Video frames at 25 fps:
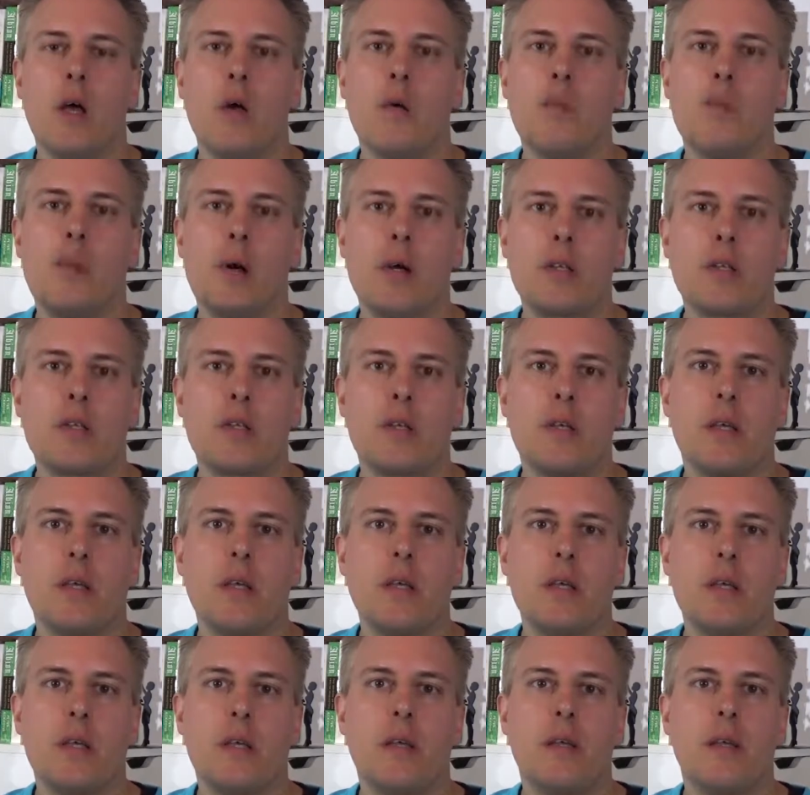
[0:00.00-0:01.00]
but
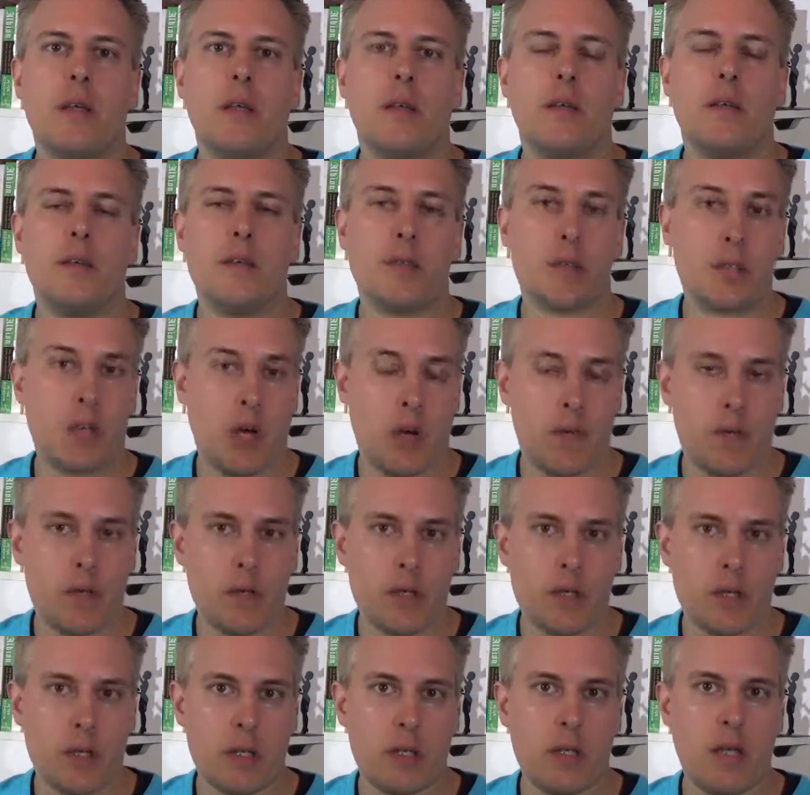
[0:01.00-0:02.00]
he
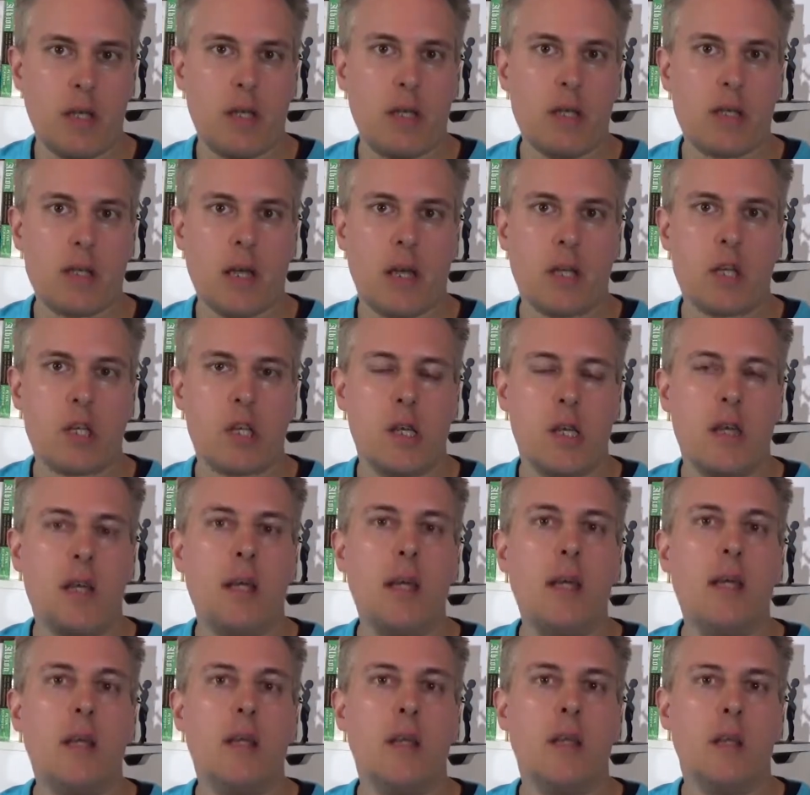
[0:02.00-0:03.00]
discovers that he is actually
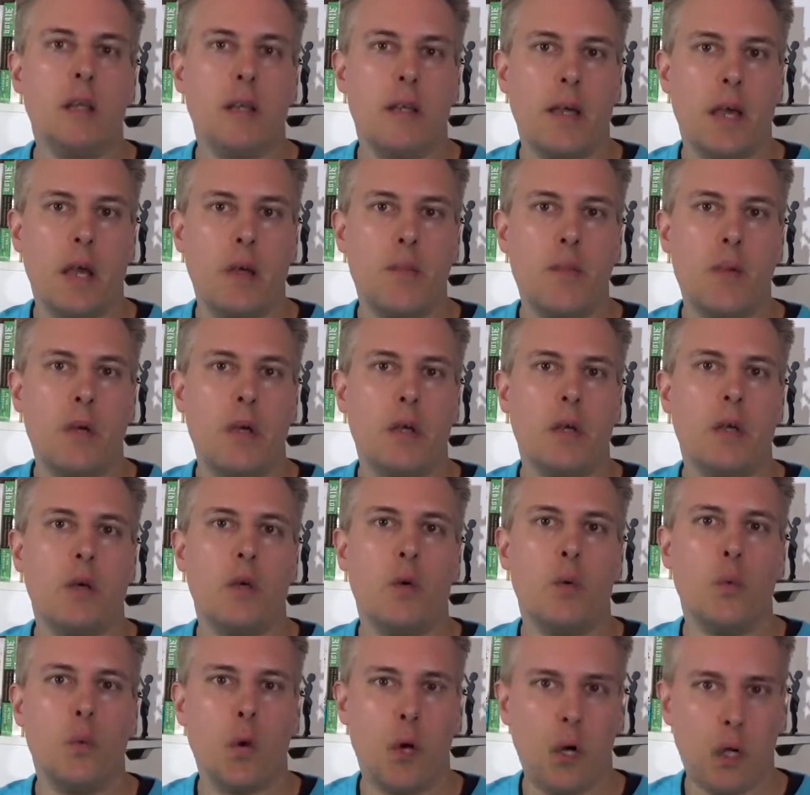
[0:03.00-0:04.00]
in the gaming
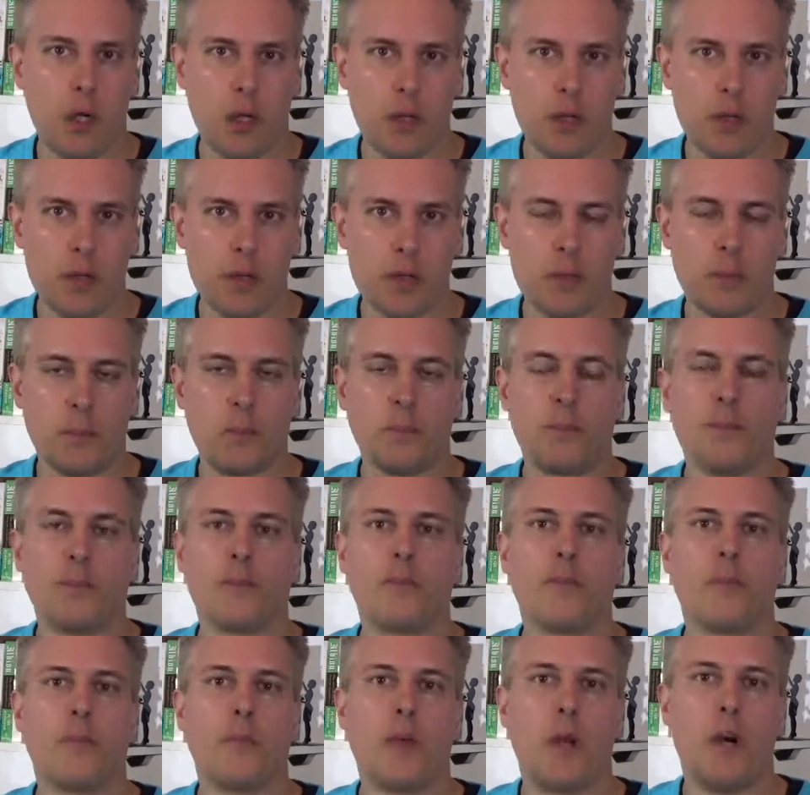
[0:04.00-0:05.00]
world
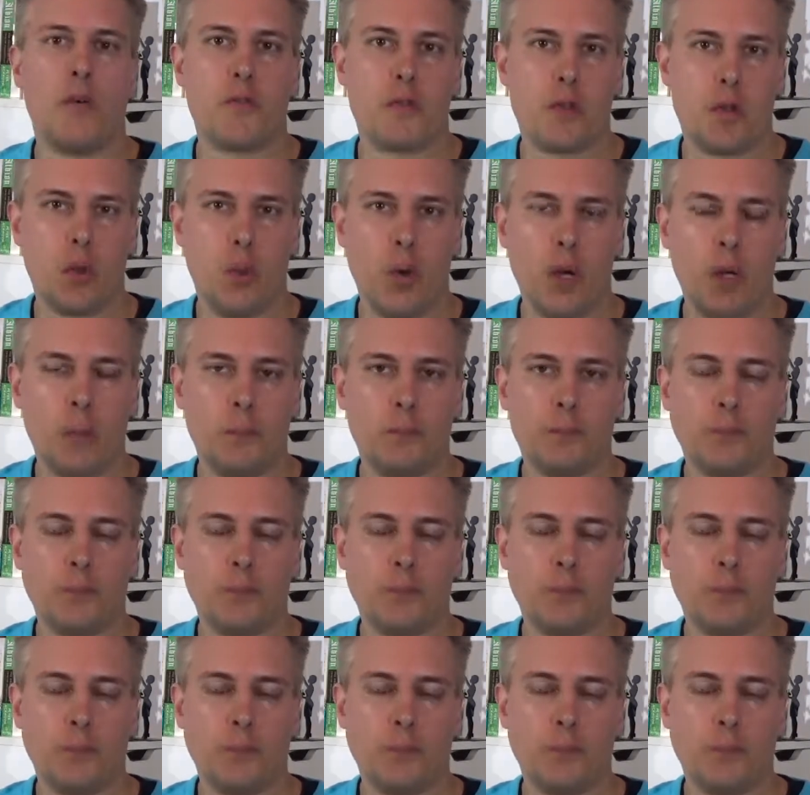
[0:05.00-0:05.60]
after a while.